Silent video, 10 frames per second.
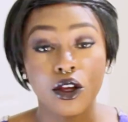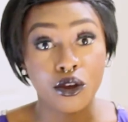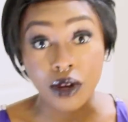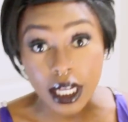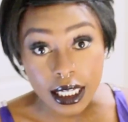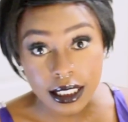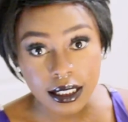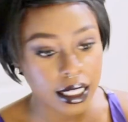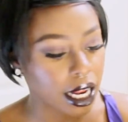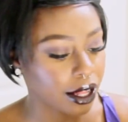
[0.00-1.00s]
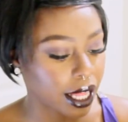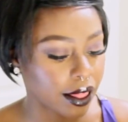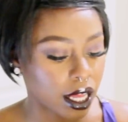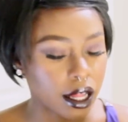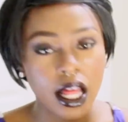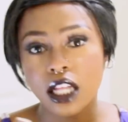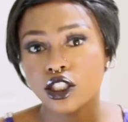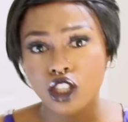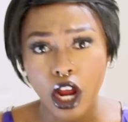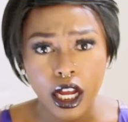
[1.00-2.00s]
green, then I'd get like a
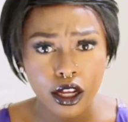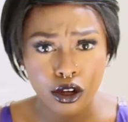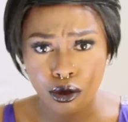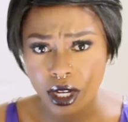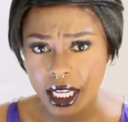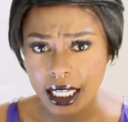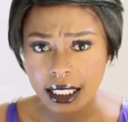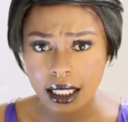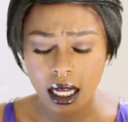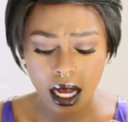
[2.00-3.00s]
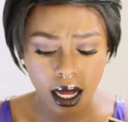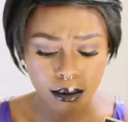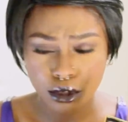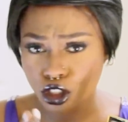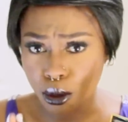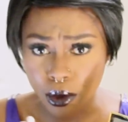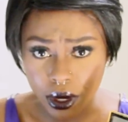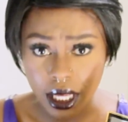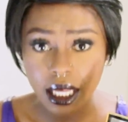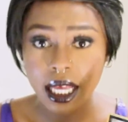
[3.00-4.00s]
dark green, um,
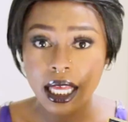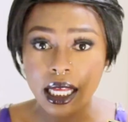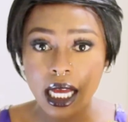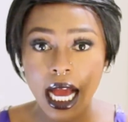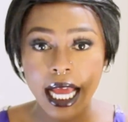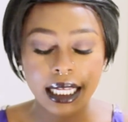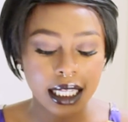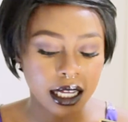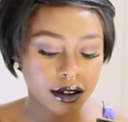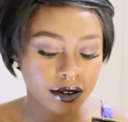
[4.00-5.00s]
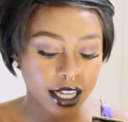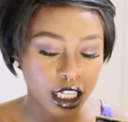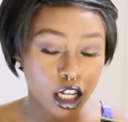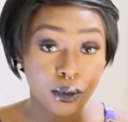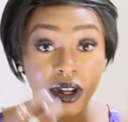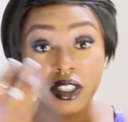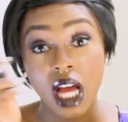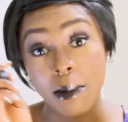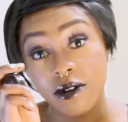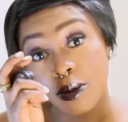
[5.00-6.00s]
shimmery kind of eyeshadow put on
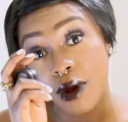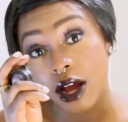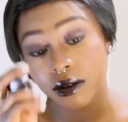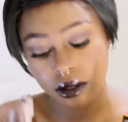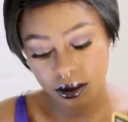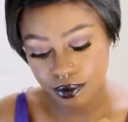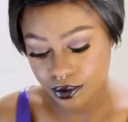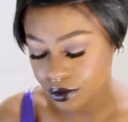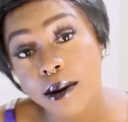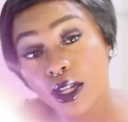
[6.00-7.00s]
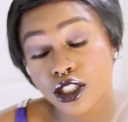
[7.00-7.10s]
top of the brown. I'm going